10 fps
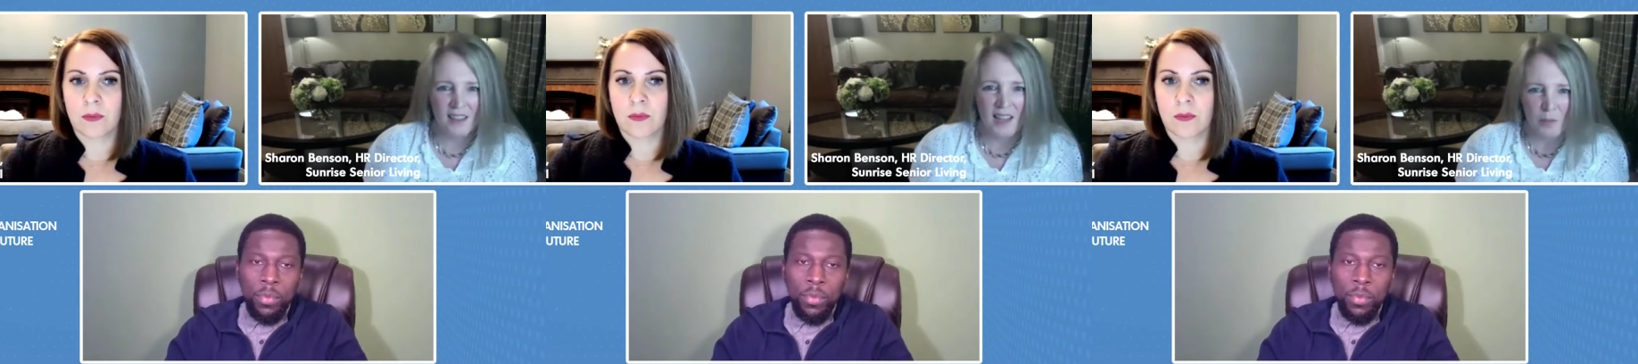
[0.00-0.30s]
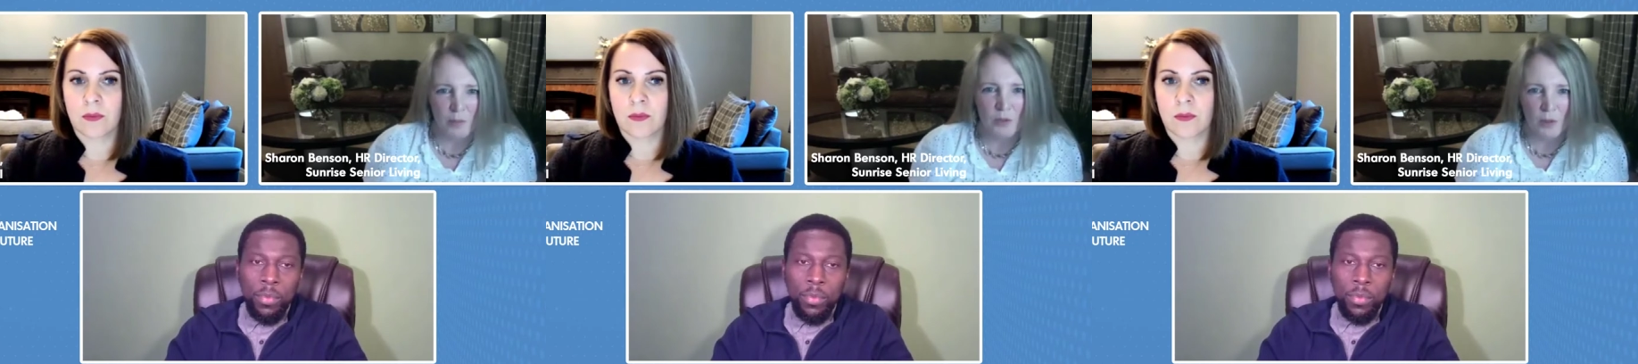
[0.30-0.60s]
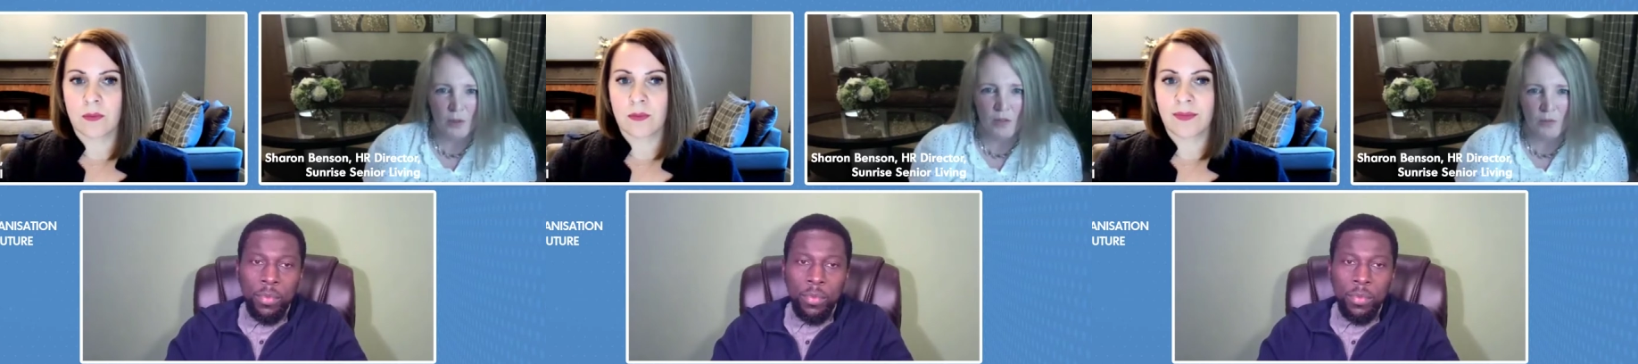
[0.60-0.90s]
Speaker 1: light bulbs
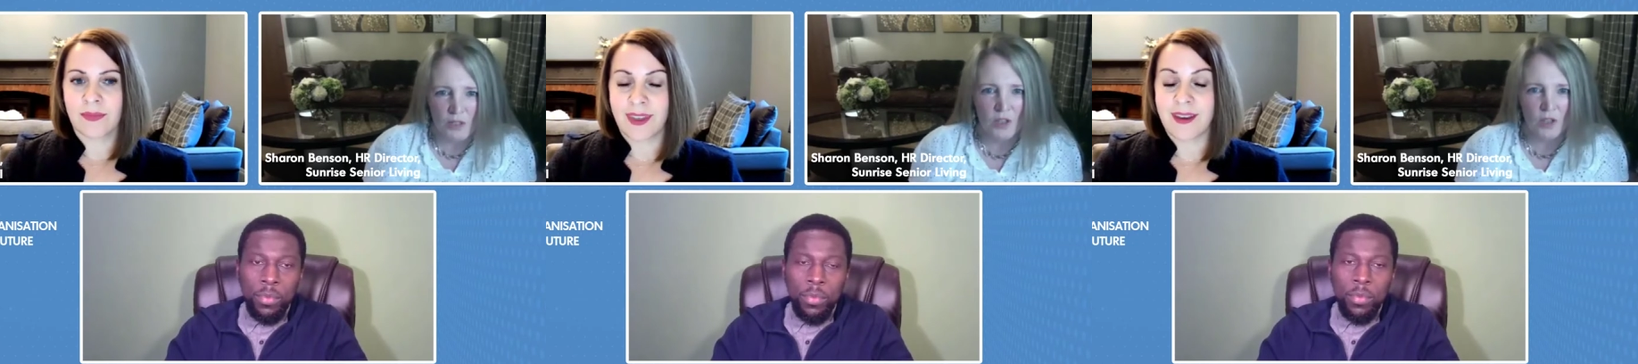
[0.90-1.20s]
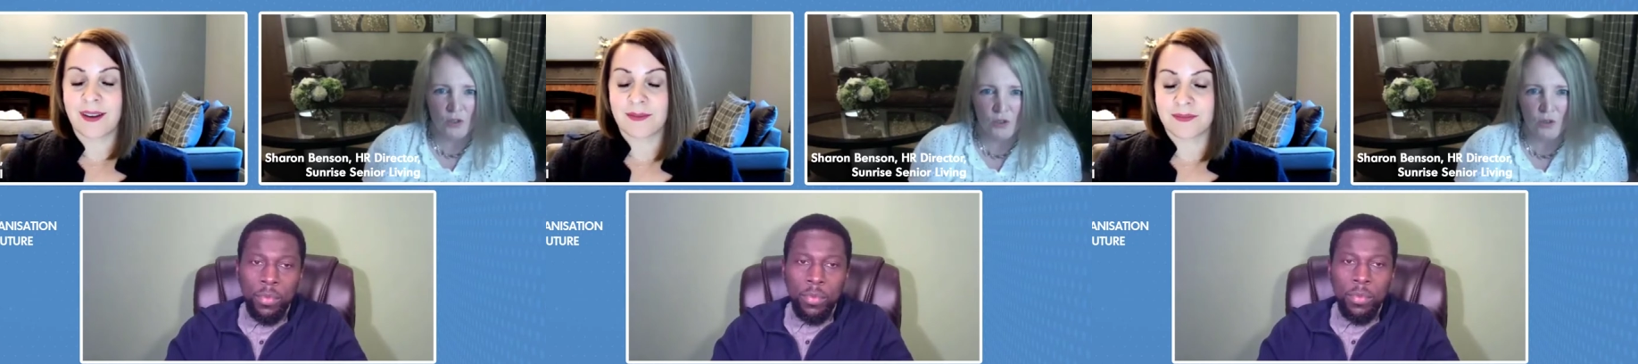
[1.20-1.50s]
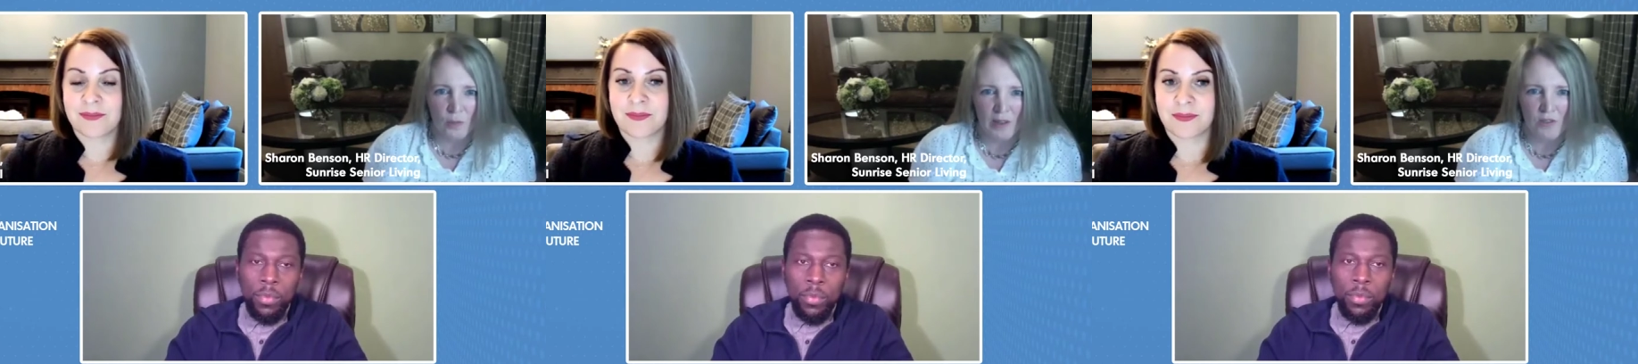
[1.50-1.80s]
going off when you start to
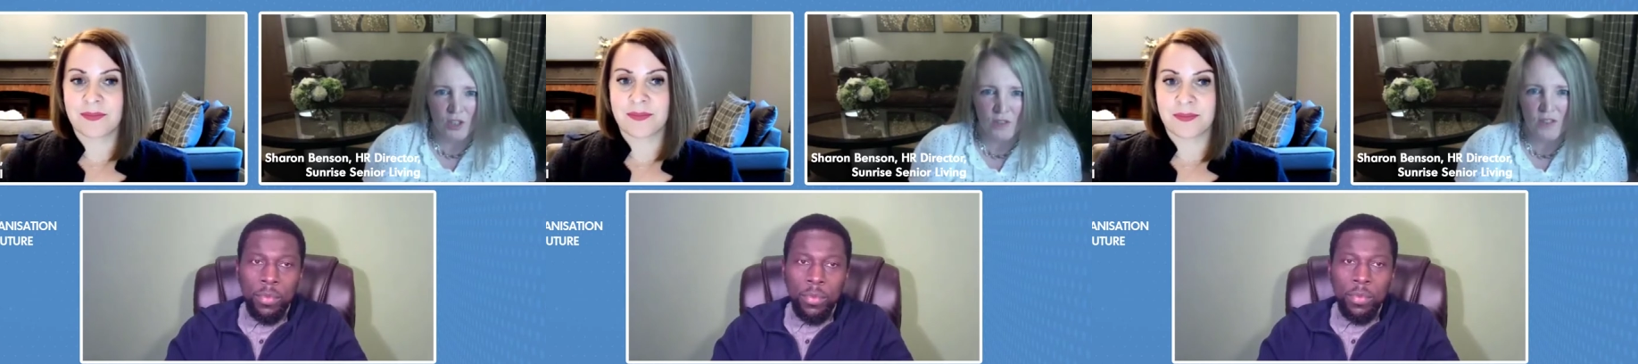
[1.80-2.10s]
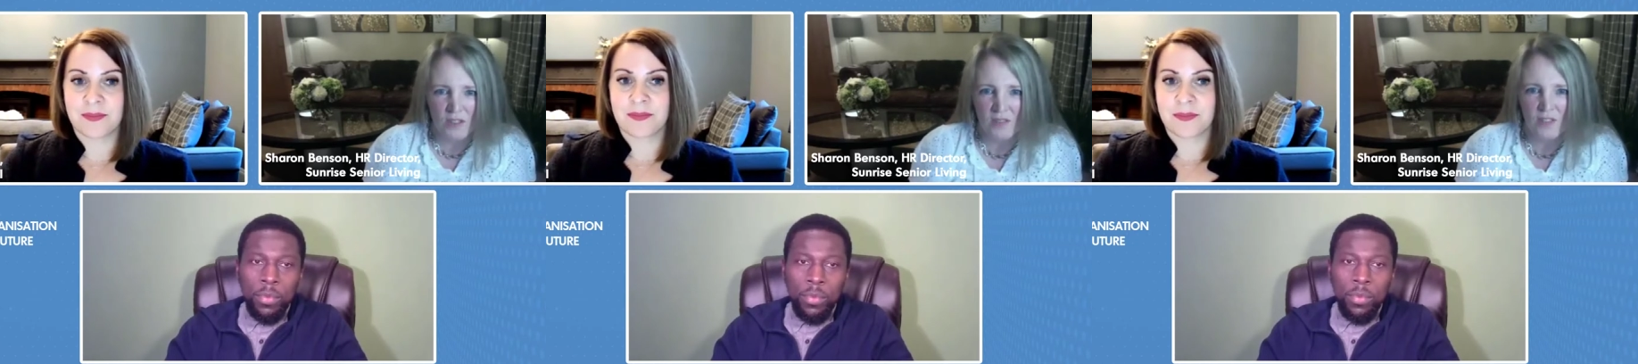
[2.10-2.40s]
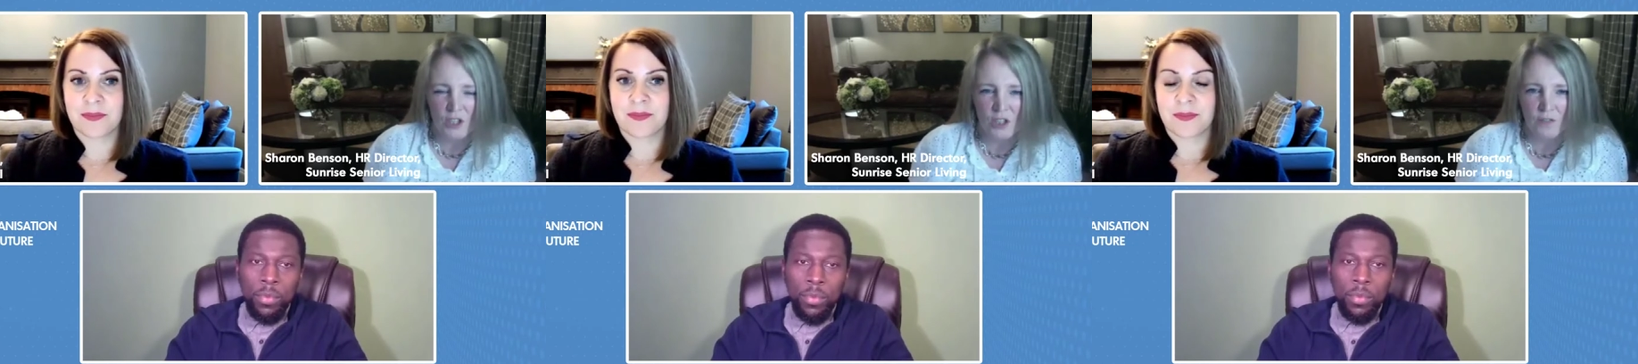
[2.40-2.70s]
talk about services of
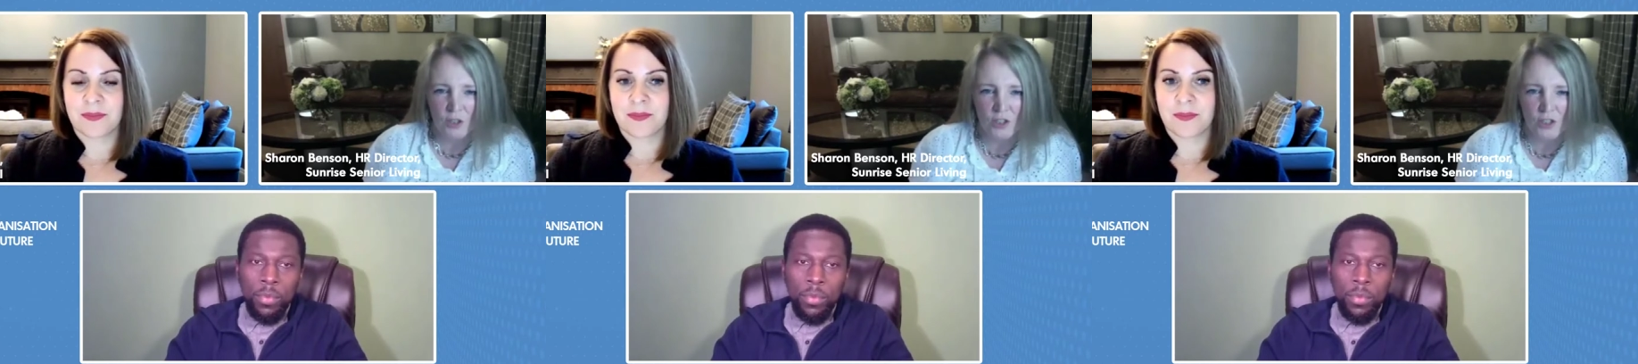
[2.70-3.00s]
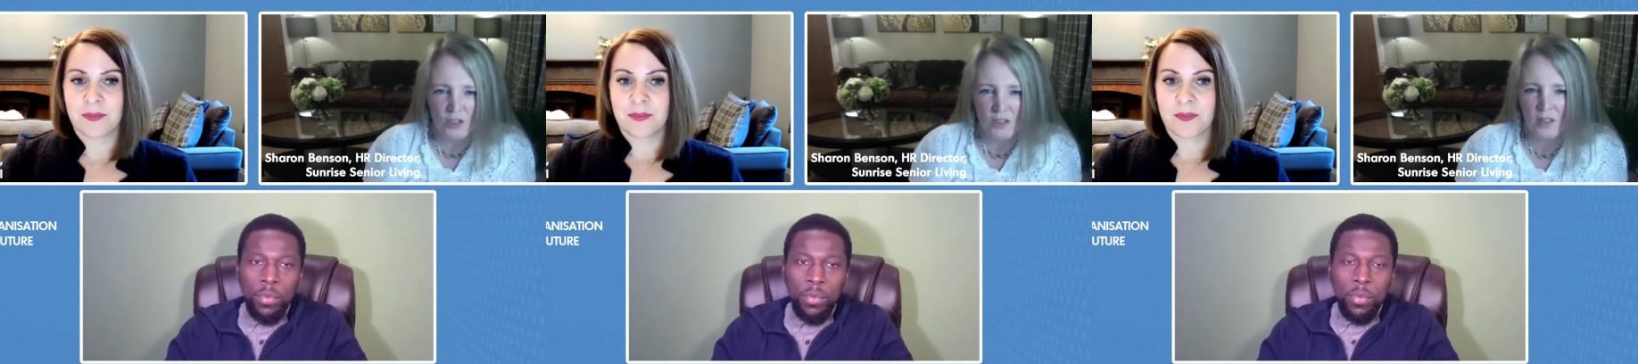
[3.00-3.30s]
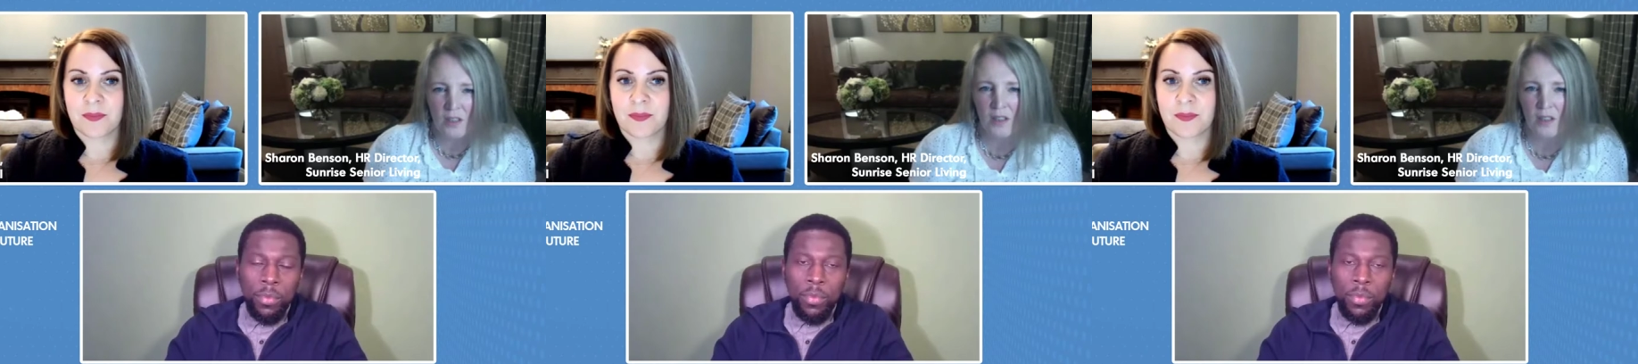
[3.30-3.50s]
each of the functions.